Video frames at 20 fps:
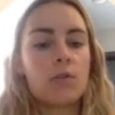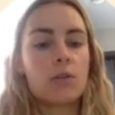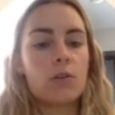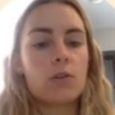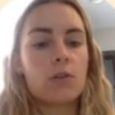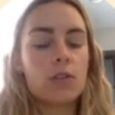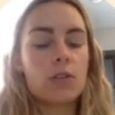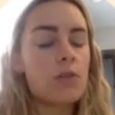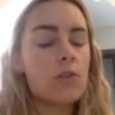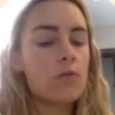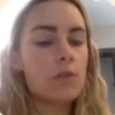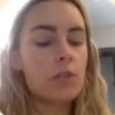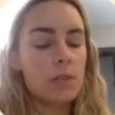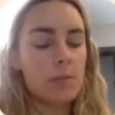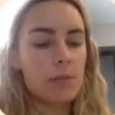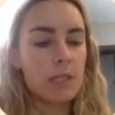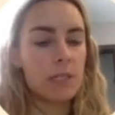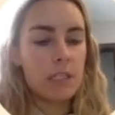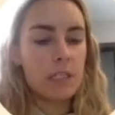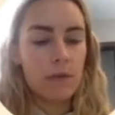there's two
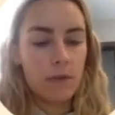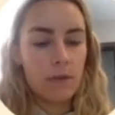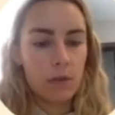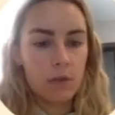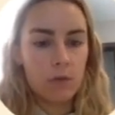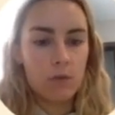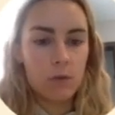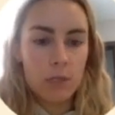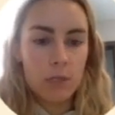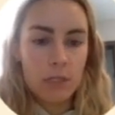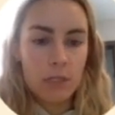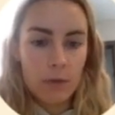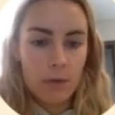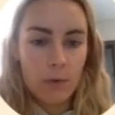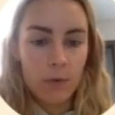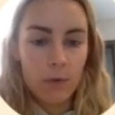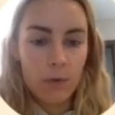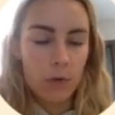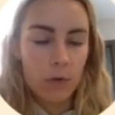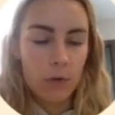specific tools that we
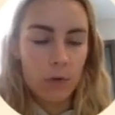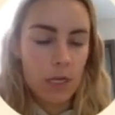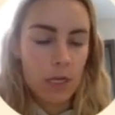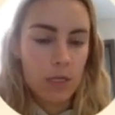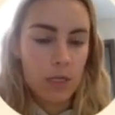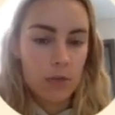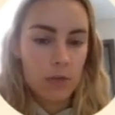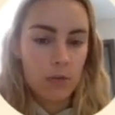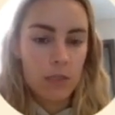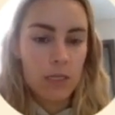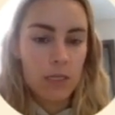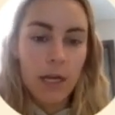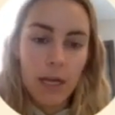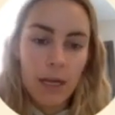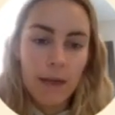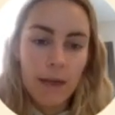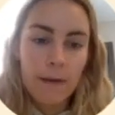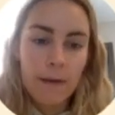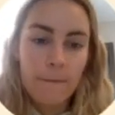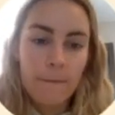will get into
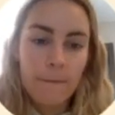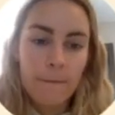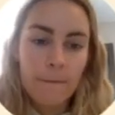today.